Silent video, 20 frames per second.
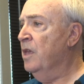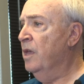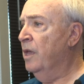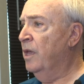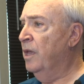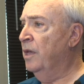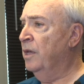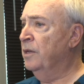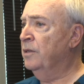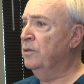
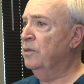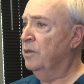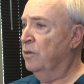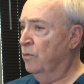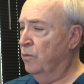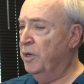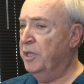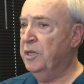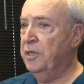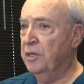
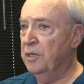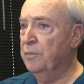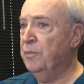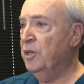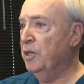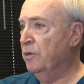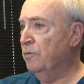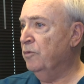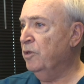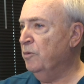And when you come
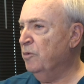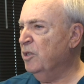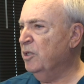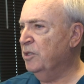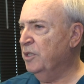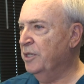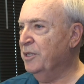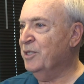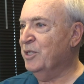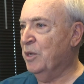in, we will
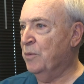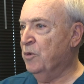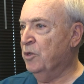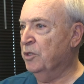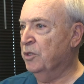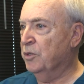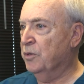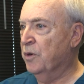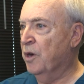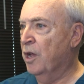need someone
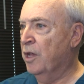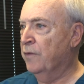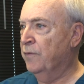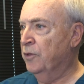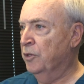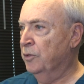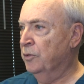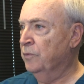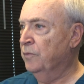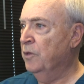to drive
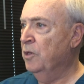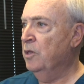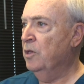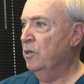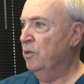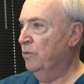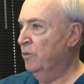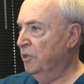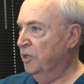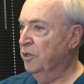you.
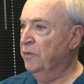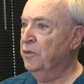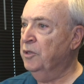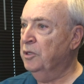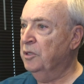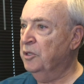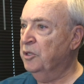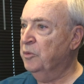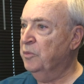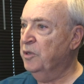We'll give you
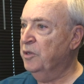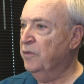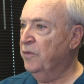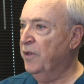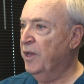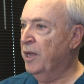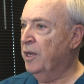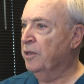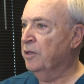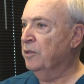a little bit of
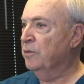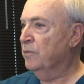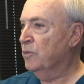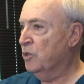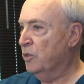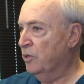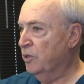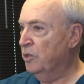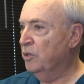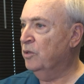Valium
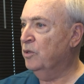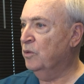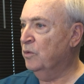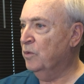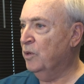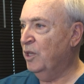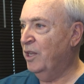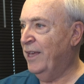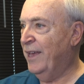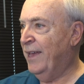so that you can
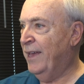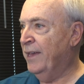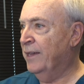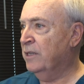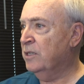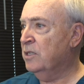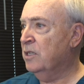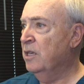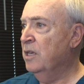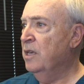
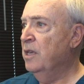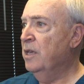relax.